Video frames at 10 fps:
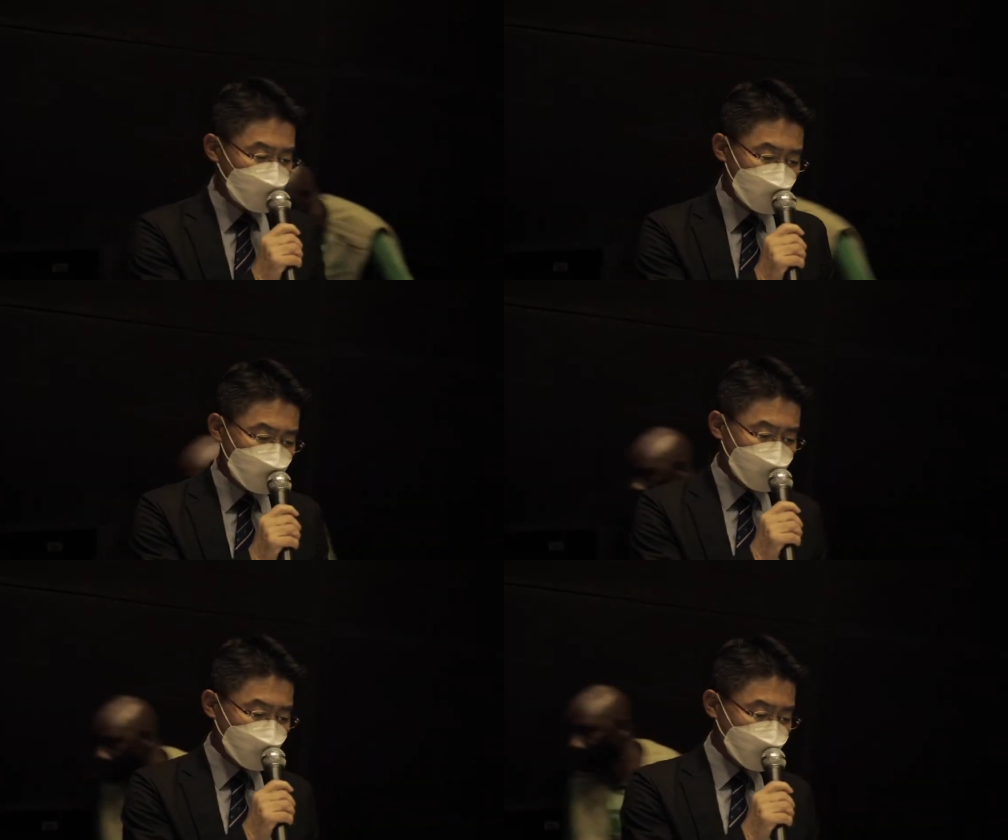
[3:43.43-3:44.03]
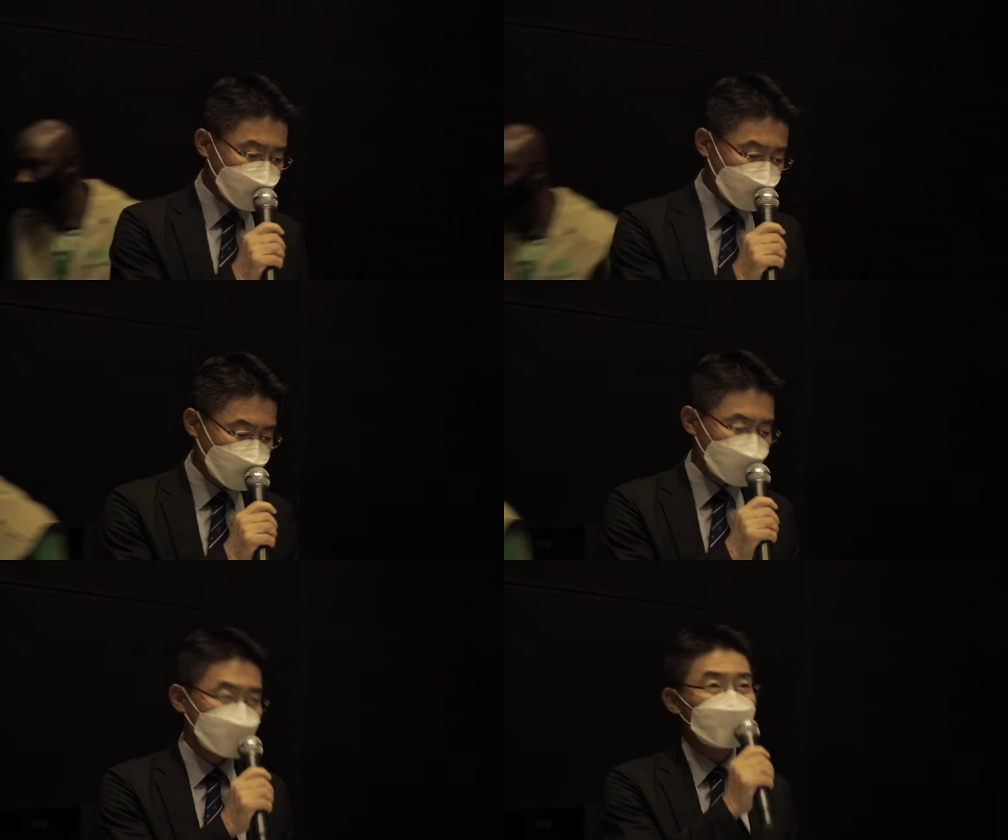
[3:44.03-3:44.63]
Good evening,
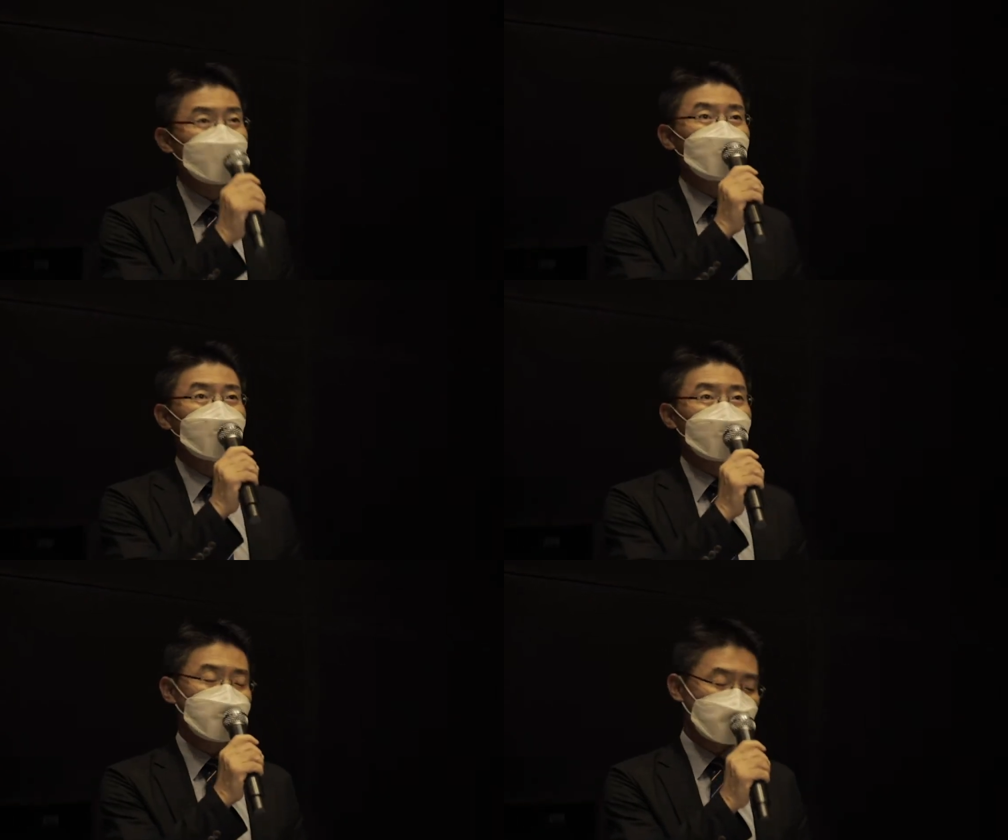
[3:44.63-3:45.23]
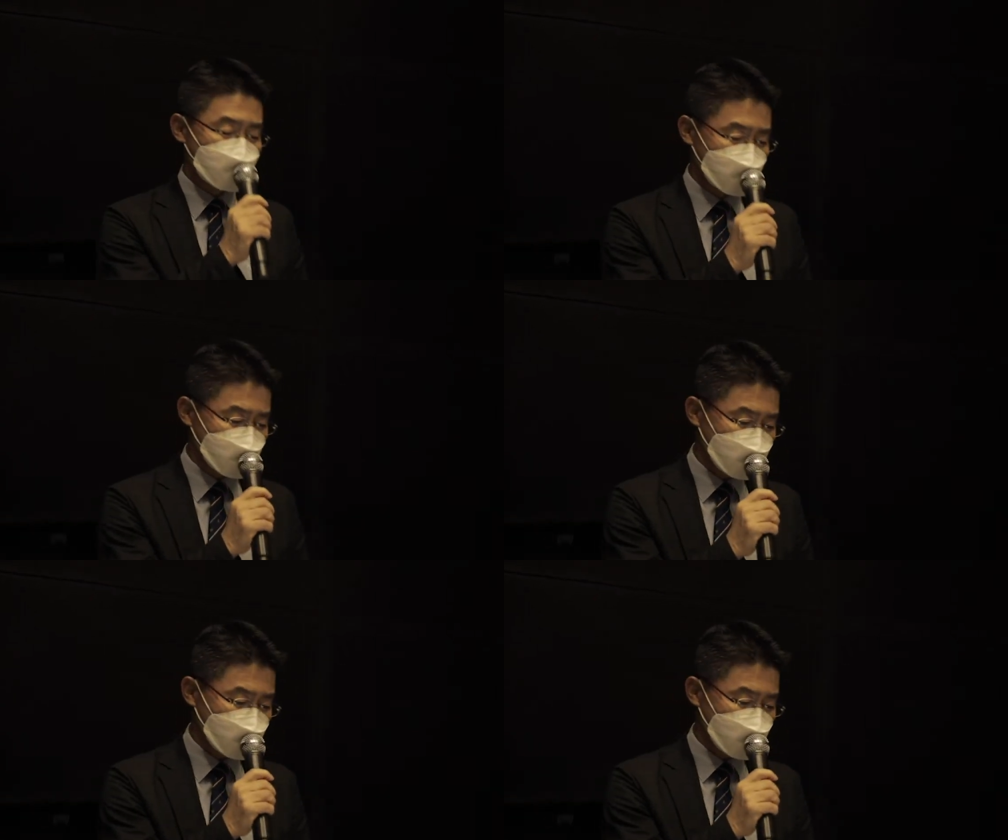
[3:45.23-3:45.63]
distinguished guests.